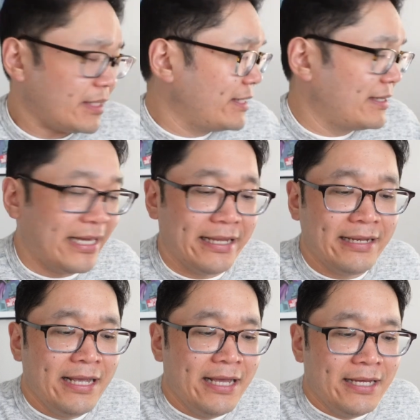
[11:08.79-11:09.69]
And
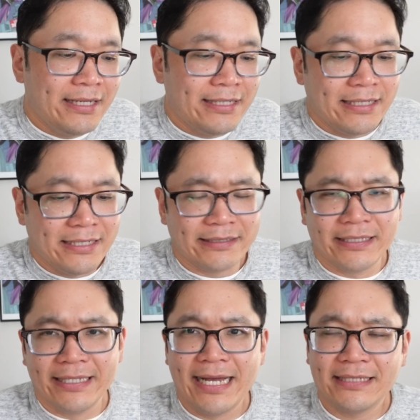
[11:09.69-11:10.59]
then
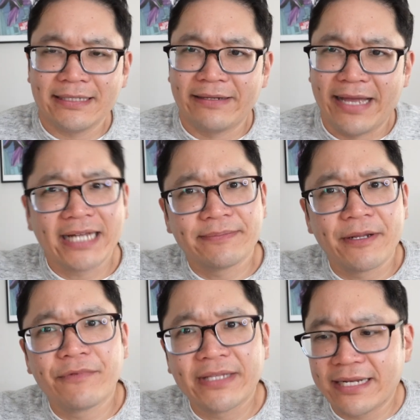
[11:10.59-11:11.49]
the last
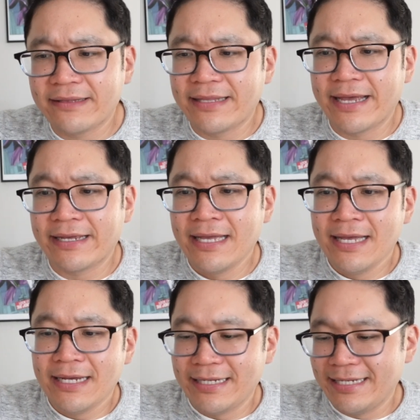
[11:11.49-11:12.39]
X-Men related thing.
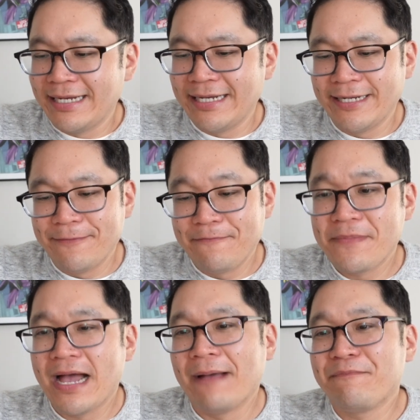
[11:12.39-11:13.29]

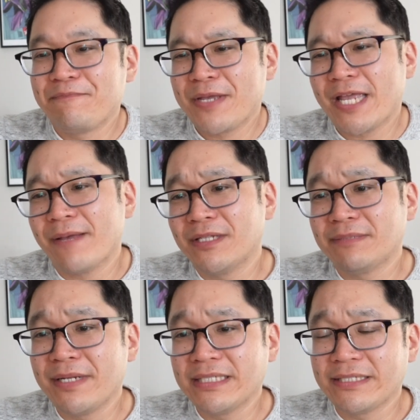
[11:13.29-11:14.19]
I'm picking up this
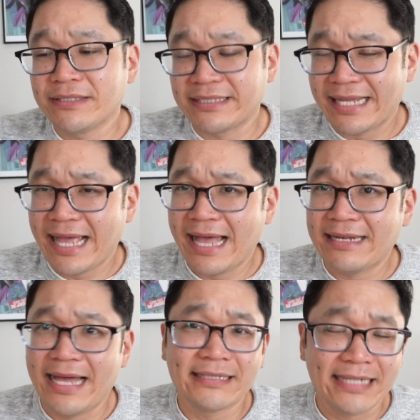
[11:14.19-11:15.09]
miniseries as I
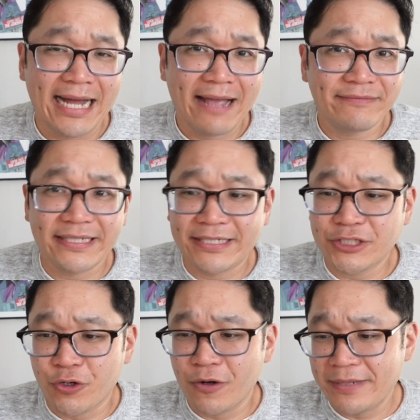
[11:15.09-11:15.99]
can, as I have seen it
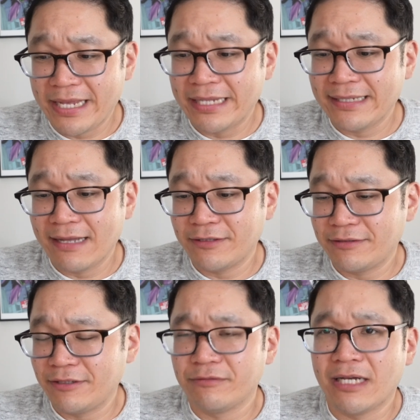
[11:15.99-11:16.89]
show up in
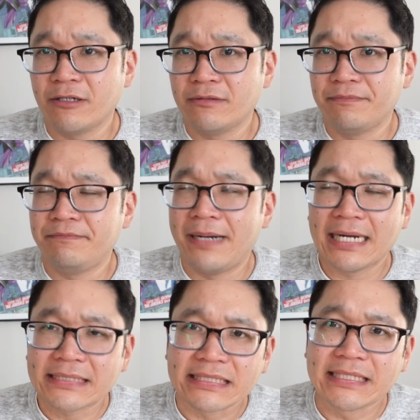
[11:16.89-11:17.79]
dollar
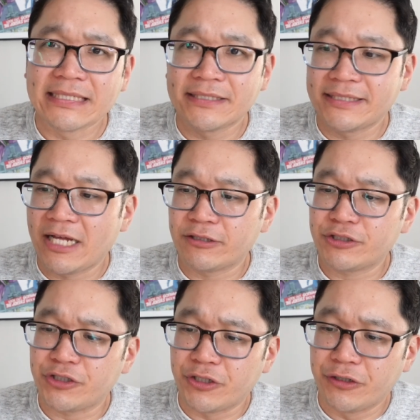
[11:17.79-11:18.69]
boxes, dollar
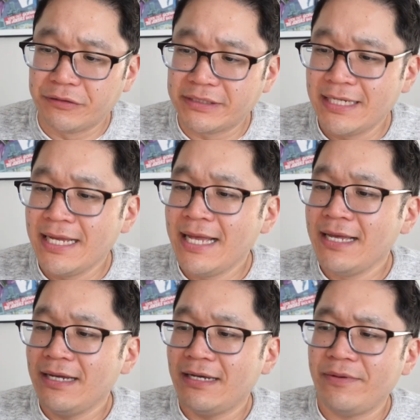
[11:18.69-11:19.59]
shows.
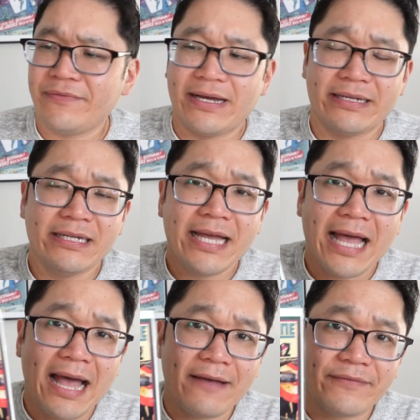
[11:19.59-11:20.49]
We've got
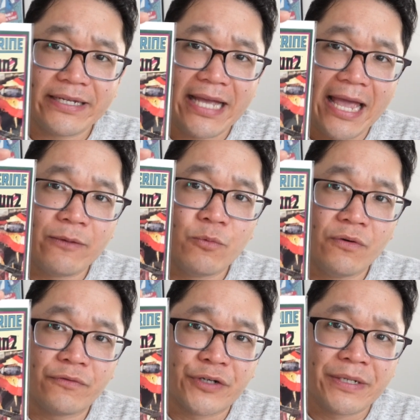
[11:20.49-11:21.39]
Havoc and
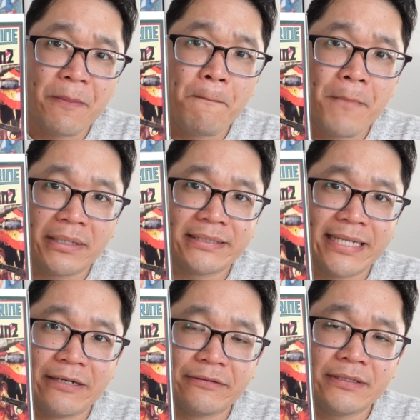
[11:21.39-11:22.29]
Wolverine
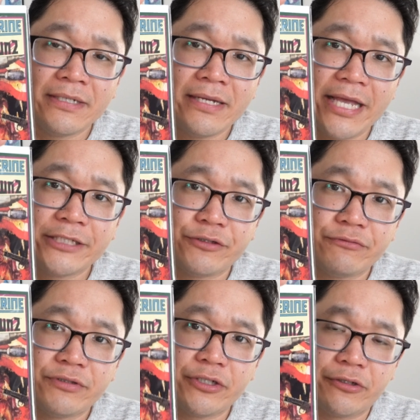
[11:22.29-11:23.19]
Meltdown,
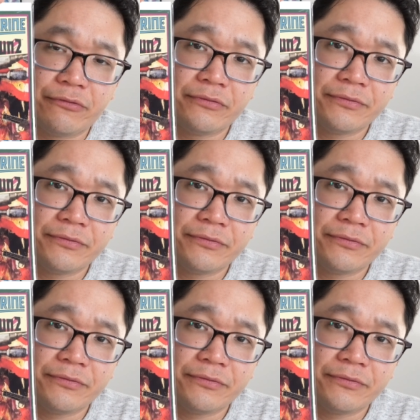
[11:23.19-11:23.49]
issue 2.